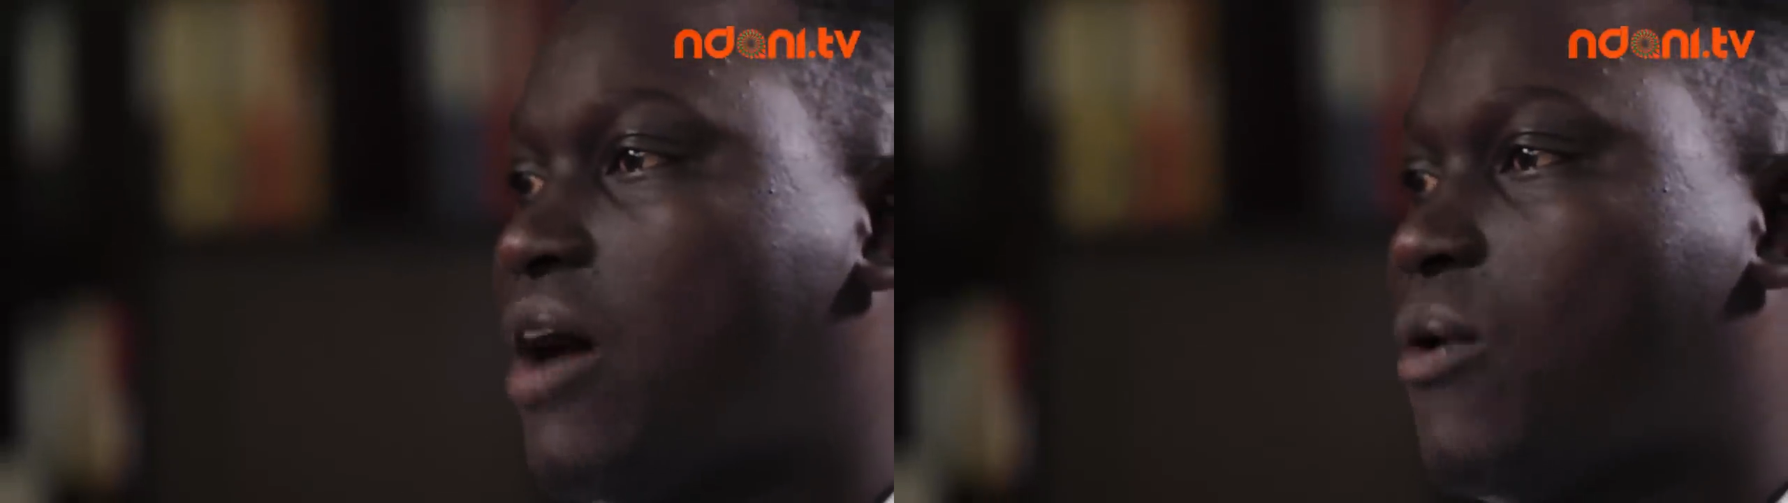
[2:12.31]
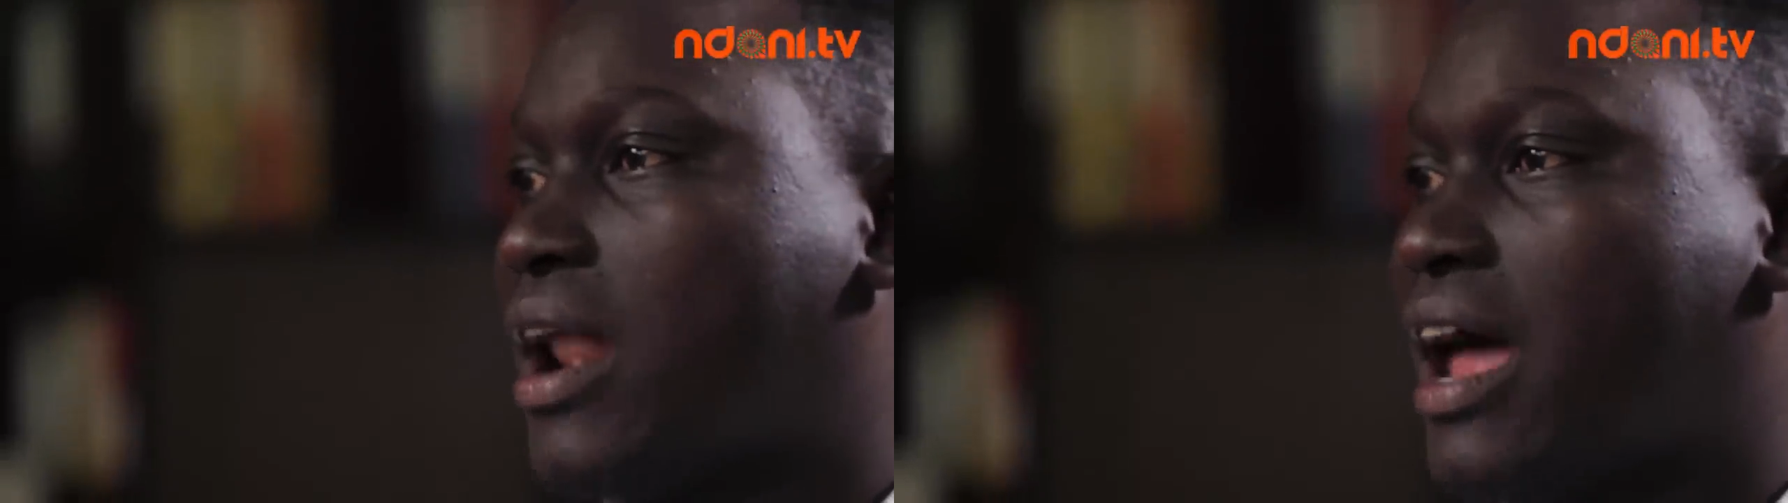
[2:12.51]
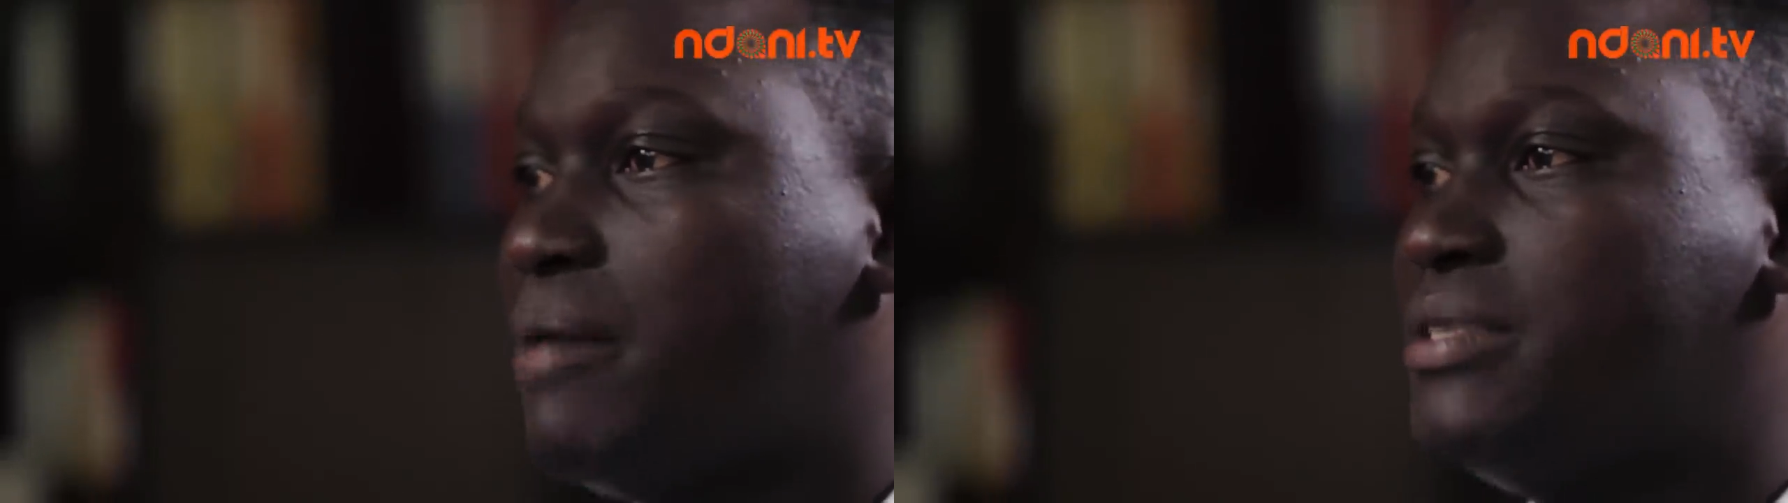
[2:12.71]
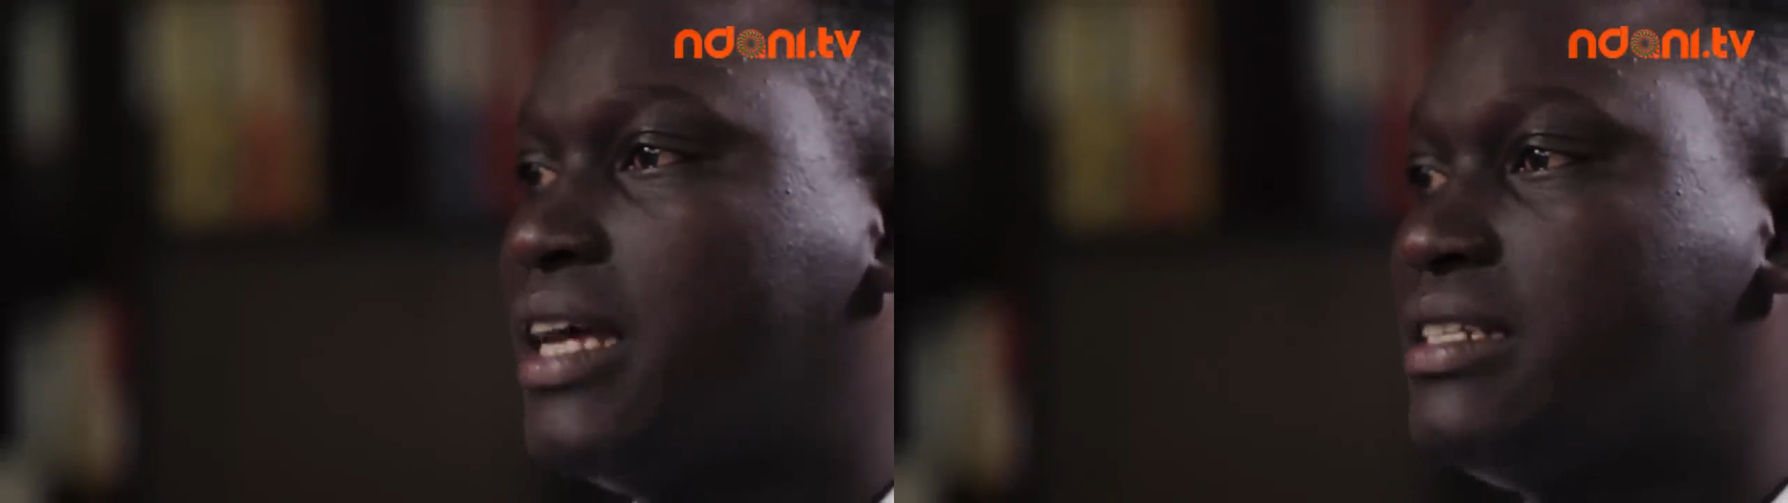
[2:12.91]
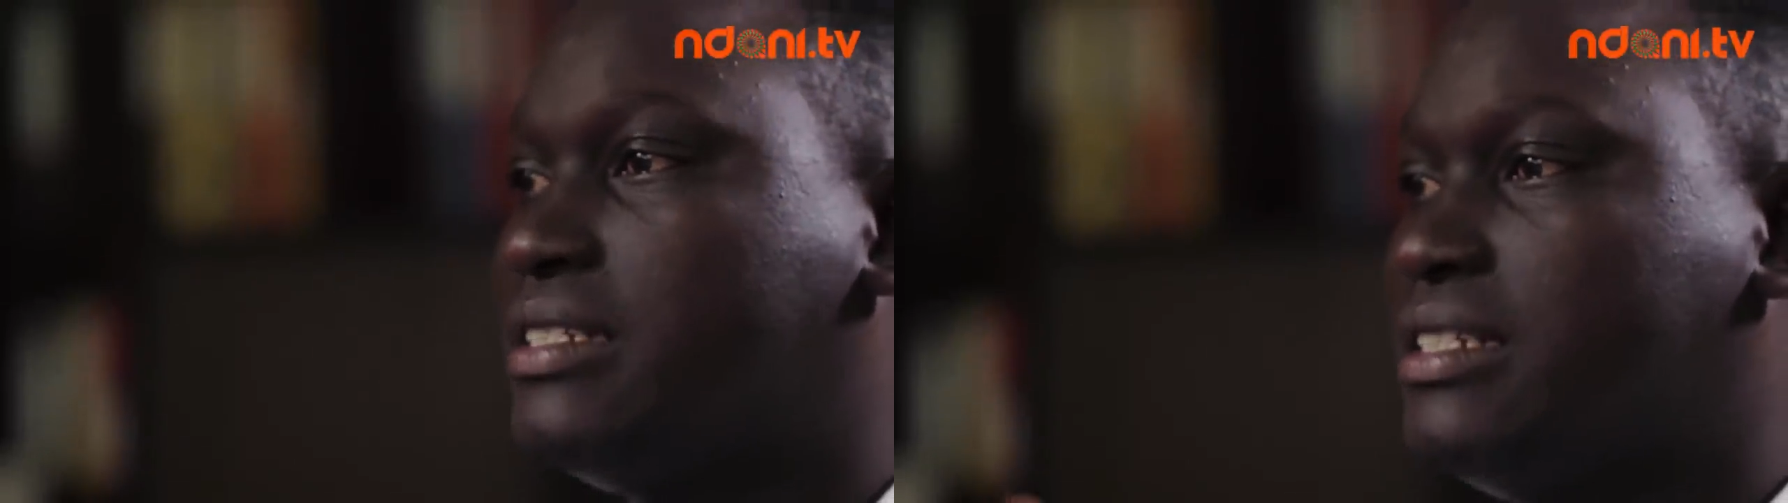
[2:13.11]
our labs
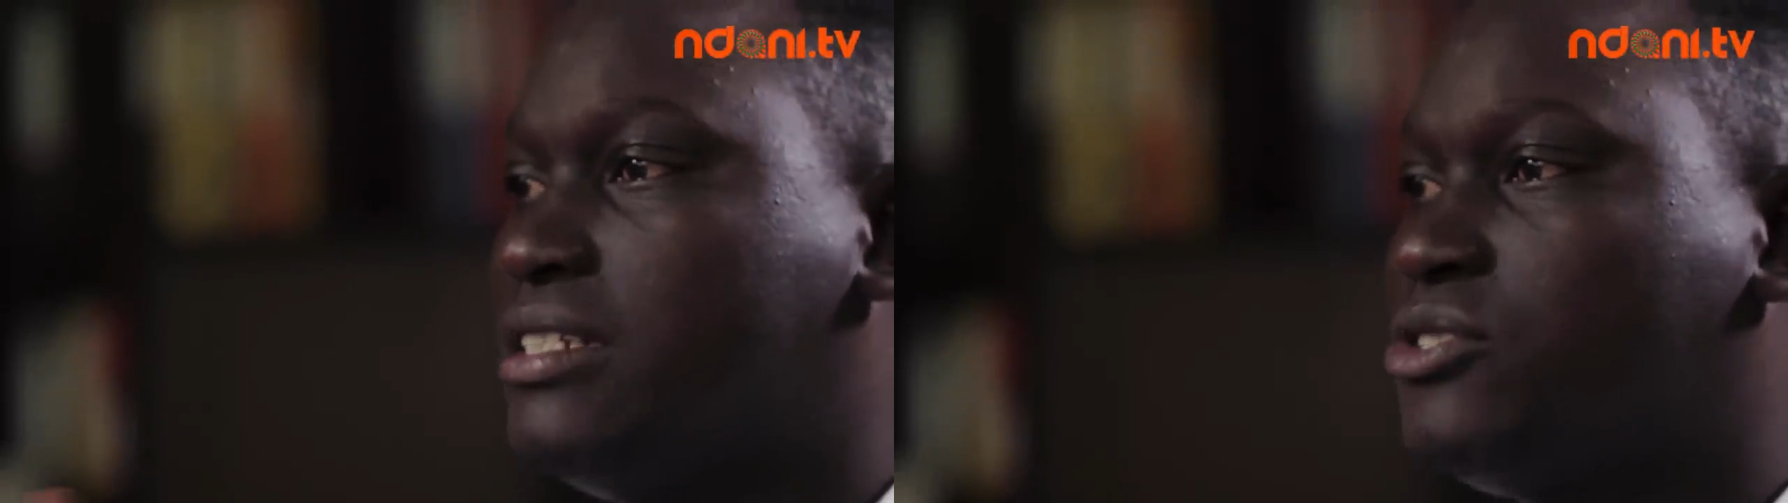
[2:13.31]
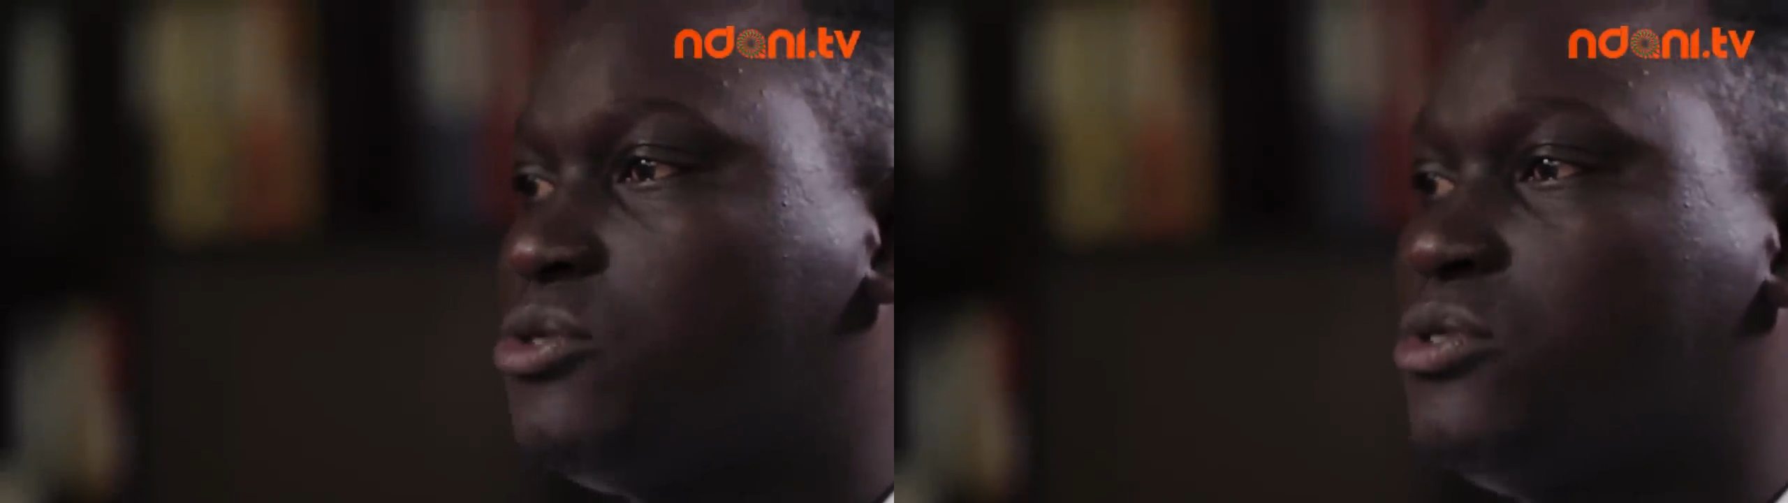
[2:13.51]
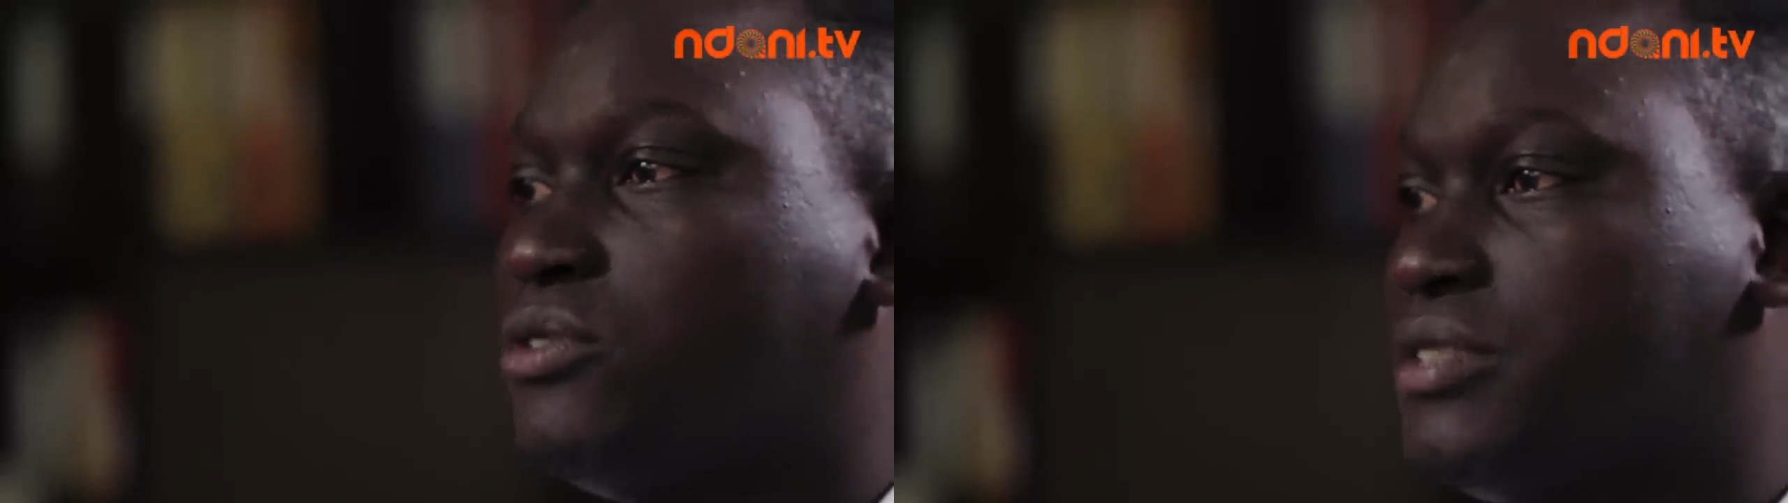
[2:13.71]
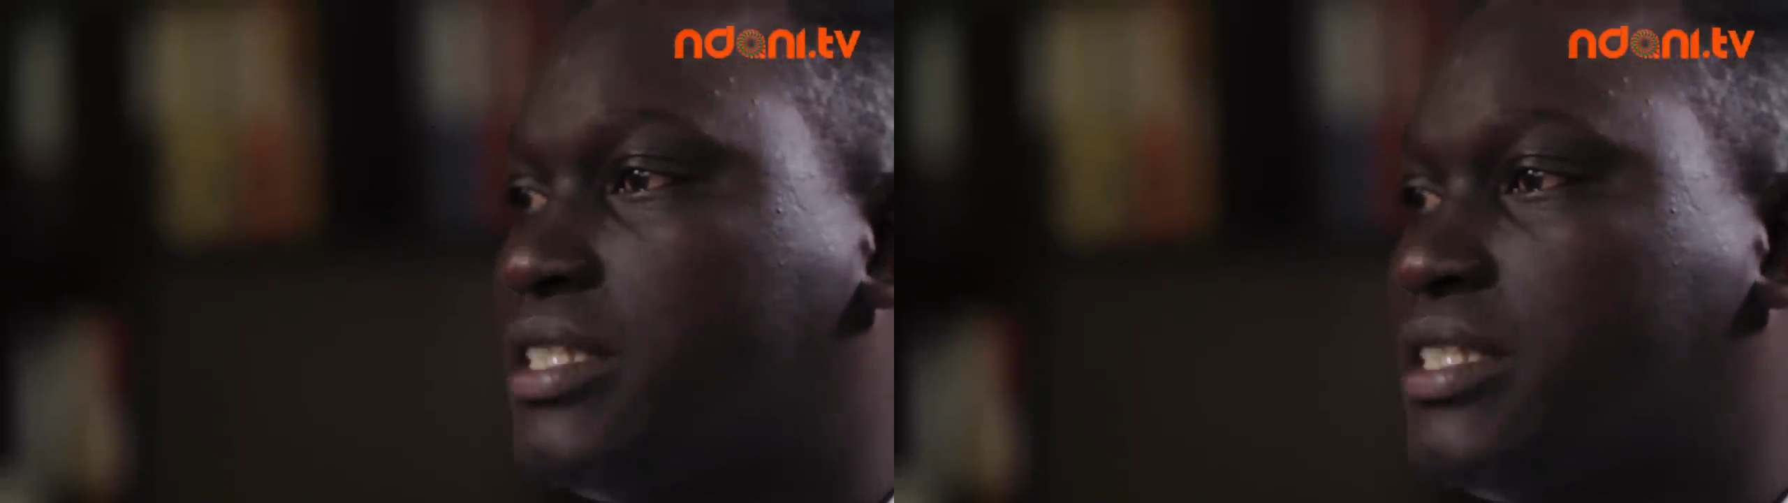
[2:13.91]
at the Institute of